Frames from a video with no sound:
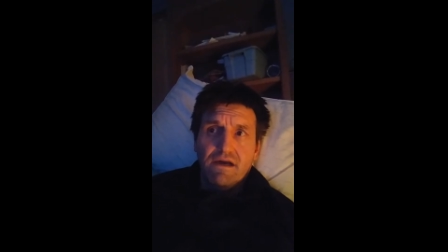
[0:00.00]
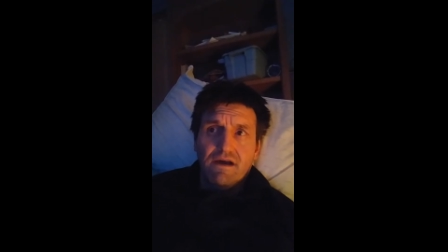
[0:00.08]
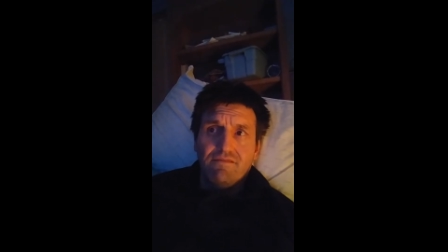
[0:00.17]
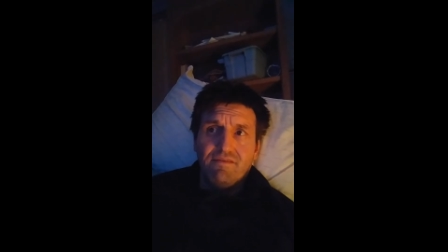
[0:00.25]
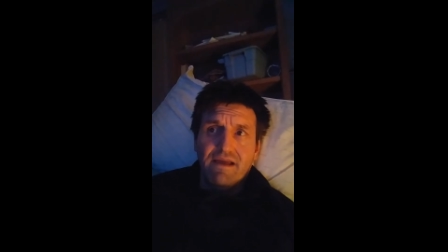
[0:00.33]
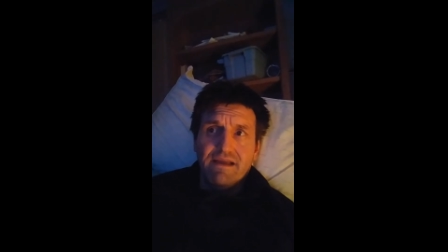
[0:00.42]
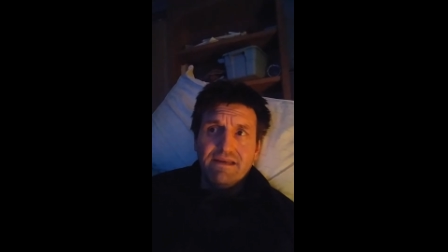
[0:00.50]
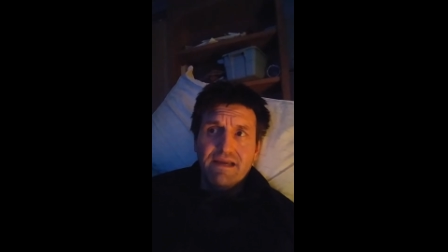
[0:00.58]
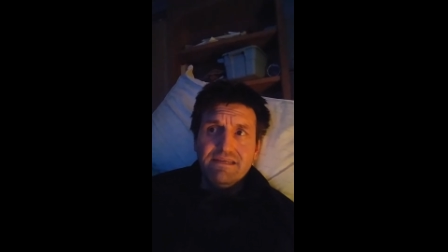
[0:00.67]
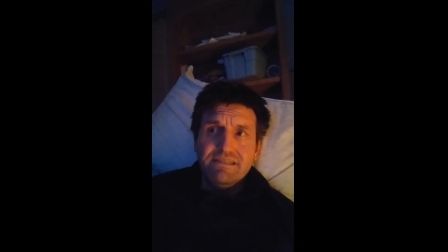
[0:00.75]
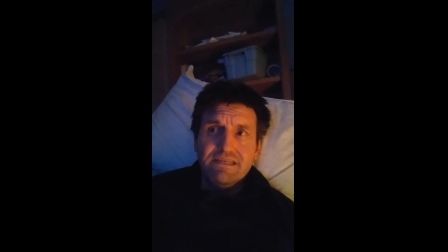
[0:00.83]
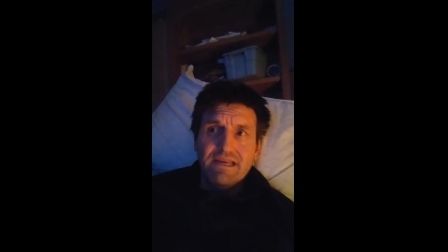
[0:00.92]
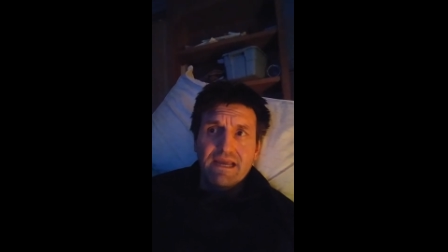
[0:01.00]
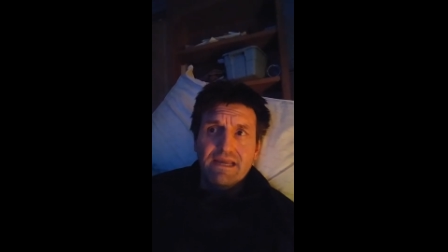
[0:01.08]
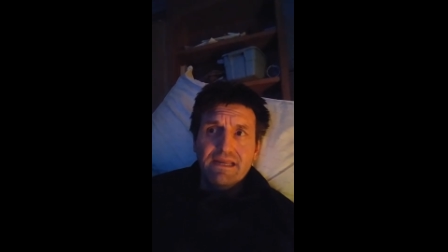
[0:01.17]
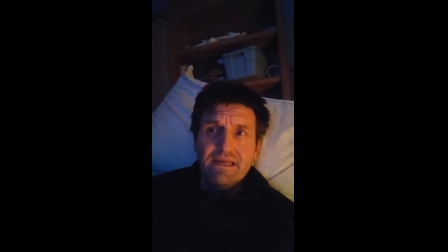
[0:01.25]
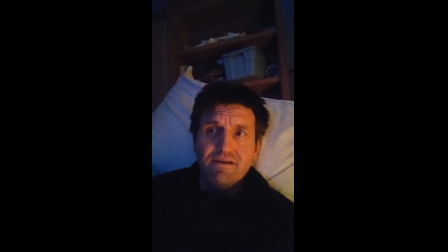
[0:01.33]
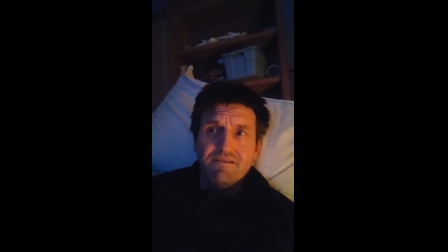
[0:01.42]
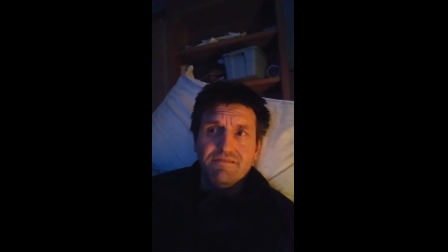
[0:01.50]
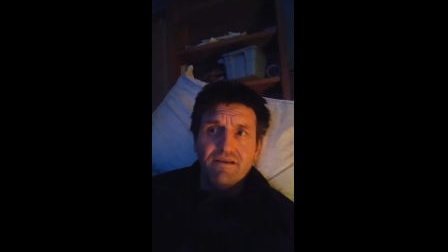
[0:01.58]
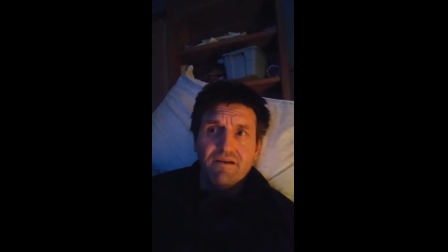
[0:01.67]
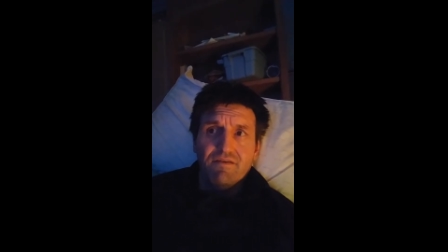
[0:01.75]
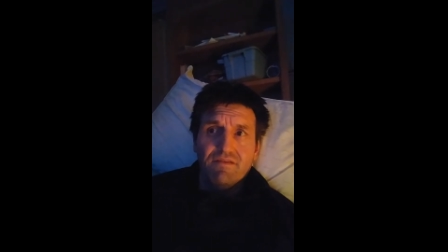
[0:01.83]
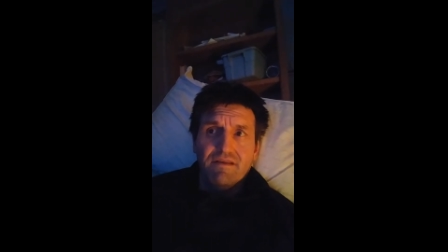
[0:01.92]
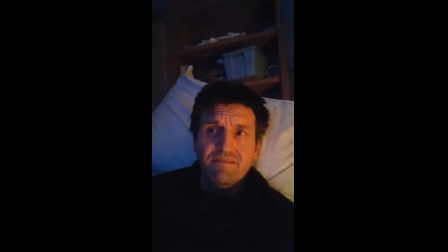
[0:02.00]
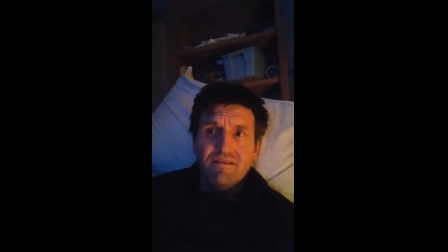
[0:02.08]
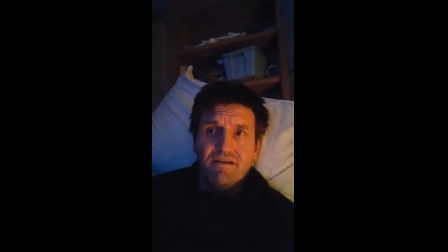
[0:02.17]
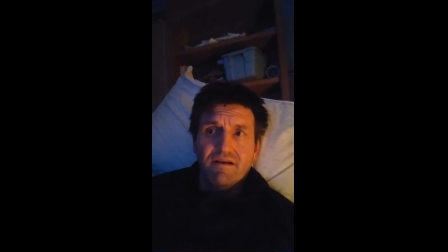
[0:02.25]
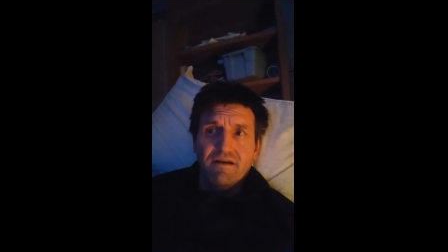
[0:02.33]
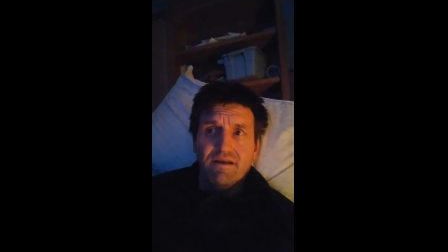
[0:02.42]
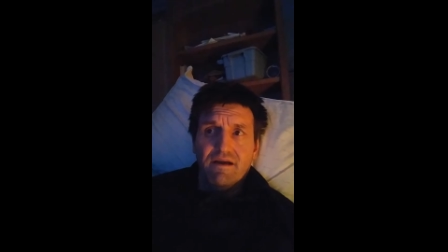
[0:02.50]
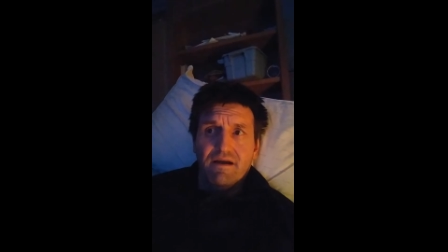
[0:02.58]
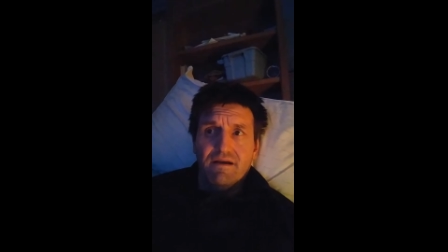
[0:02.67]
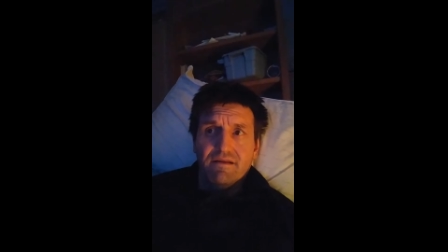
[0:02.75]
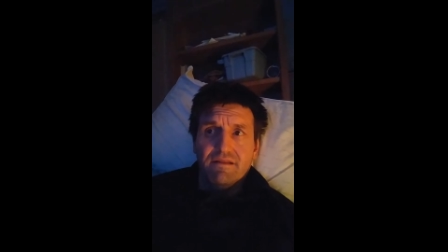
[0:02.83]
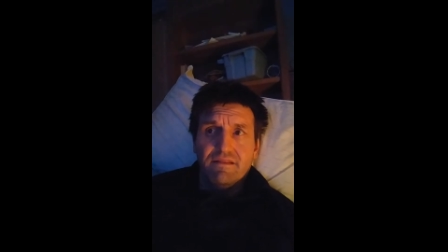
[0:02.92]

of like 1980 or so, they started uh,